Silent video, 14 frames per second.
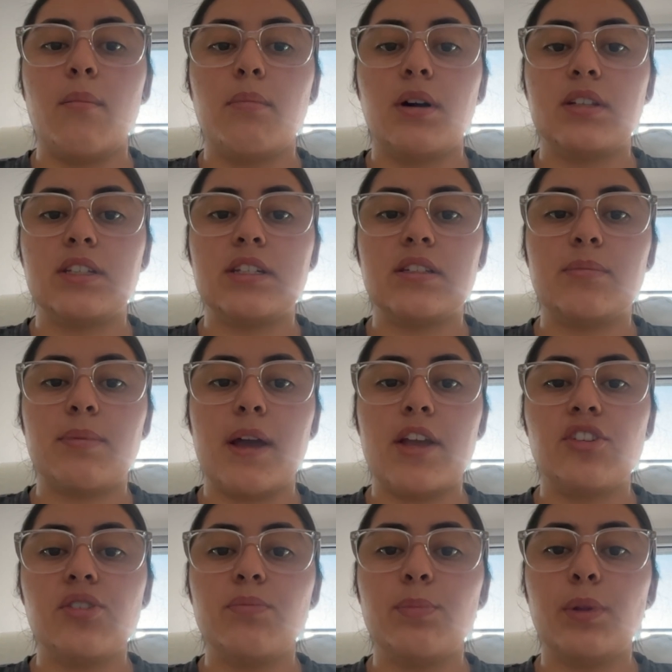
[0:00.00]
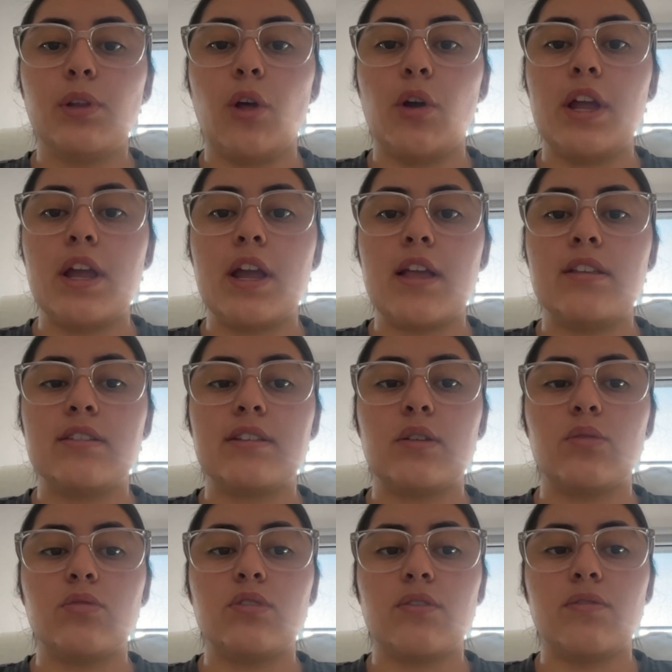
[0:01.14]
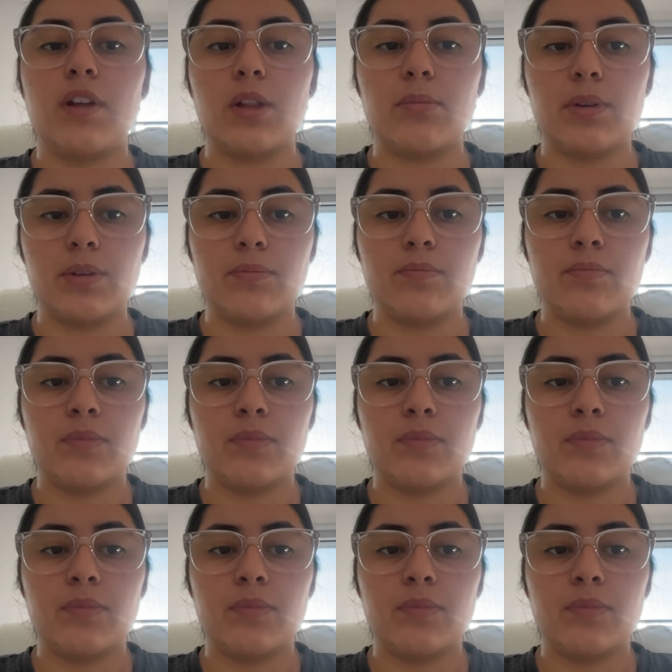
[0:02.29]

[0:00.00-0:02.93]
participation, belonging, and skills development.